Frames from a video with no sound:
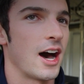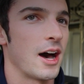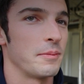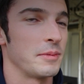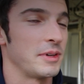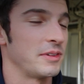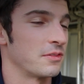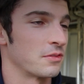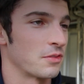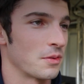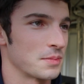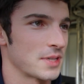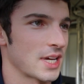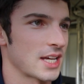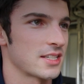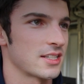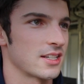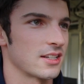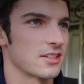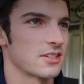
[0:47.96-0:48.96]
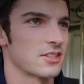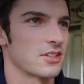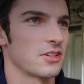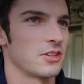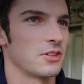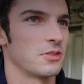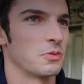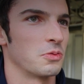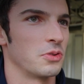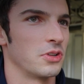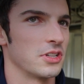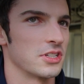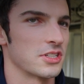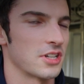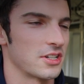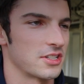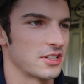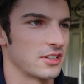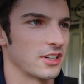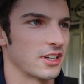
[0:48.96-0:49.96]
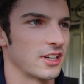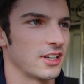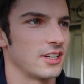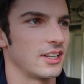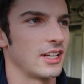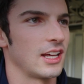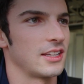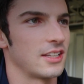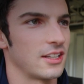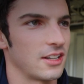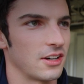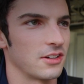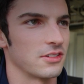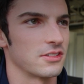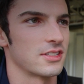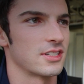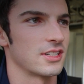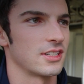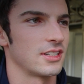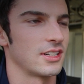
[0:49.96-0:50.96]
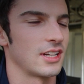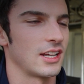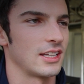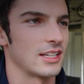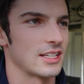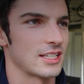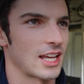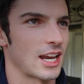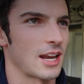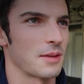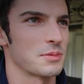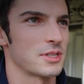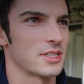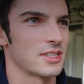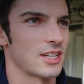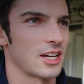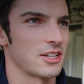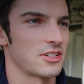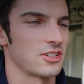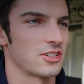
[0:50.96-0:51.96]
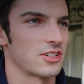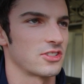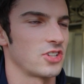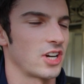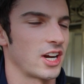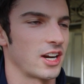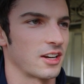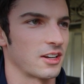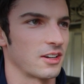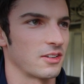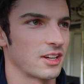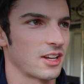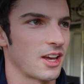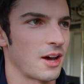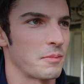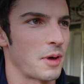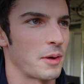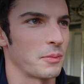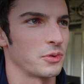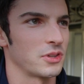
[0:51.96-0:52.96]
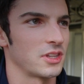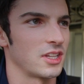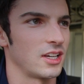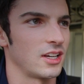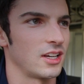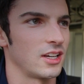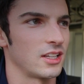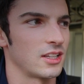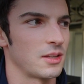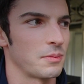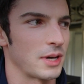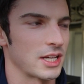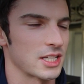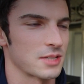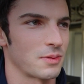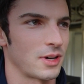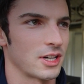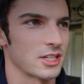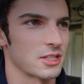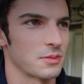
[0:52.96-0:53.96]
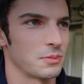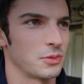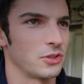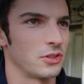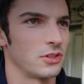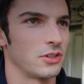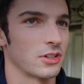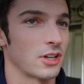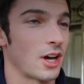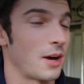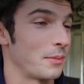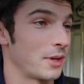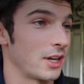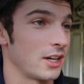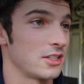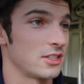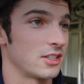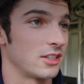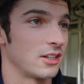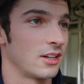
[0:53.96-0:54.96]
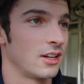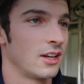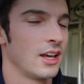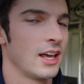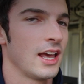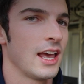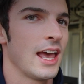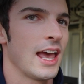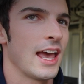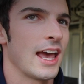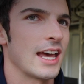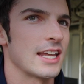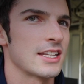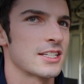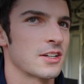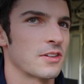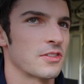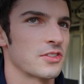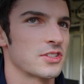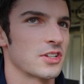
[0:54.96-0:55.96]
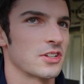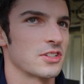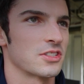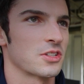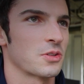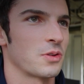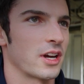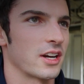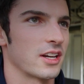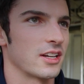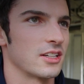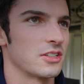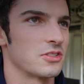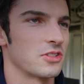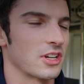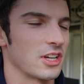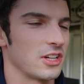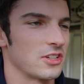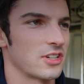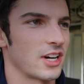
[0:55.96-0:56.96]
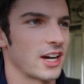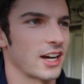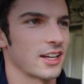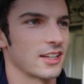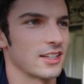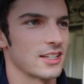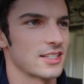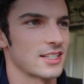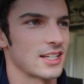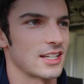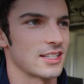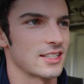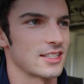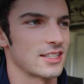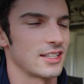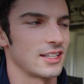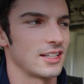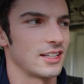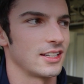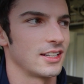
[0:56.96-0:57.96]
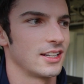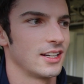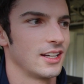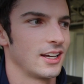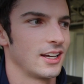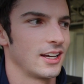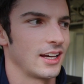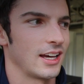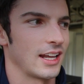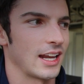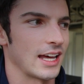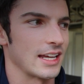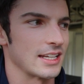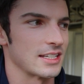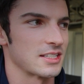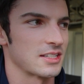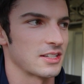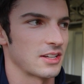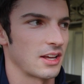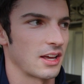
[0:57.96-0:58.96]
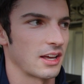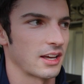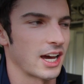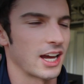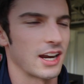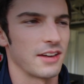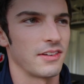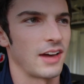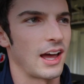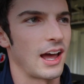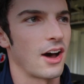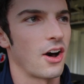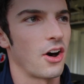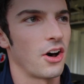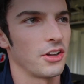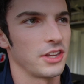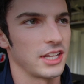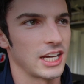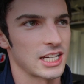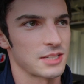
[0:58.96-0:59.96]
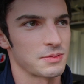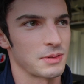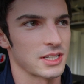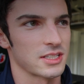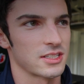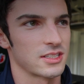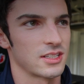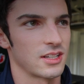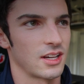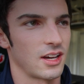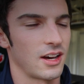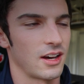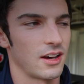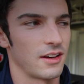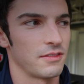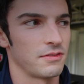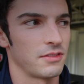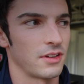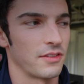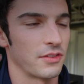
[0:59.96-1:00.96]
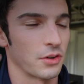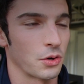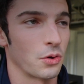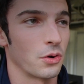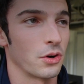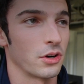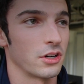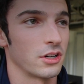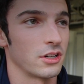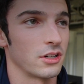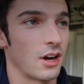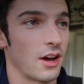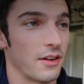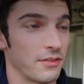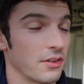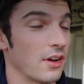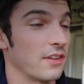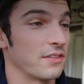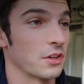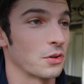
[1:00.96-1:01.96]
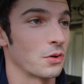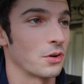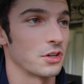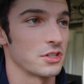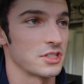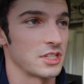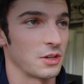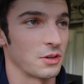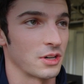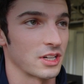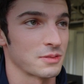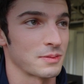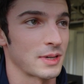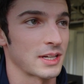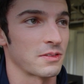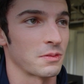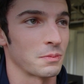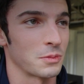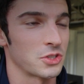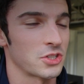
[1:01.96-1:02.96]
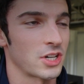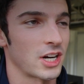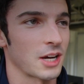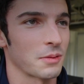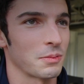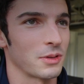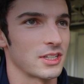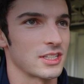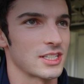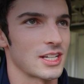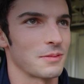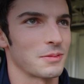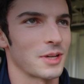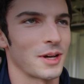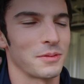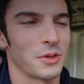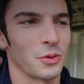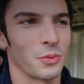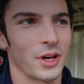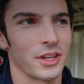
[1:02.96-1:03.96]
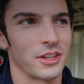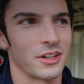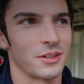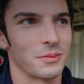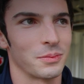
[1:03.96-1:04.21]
Even from testing, so you really start to look at the notes and the setups and such and try and come up with the best possible combination. And Silverstone is quite a tricky track in the sense that it has kind of all the aspects of the corners you would expect from a track, but at the same time the weather